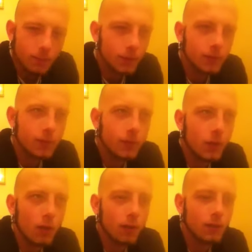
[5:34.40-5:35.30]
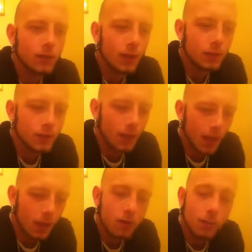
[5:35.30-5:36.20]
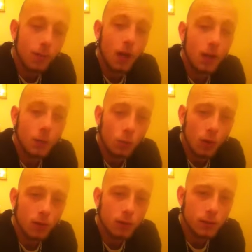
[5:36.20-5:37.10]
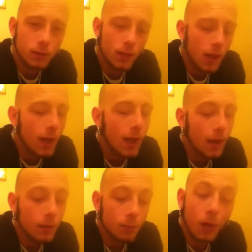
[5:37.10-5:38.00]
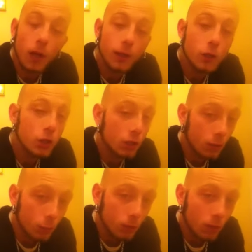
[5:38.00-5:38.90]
just curious as to how the body works, how the body should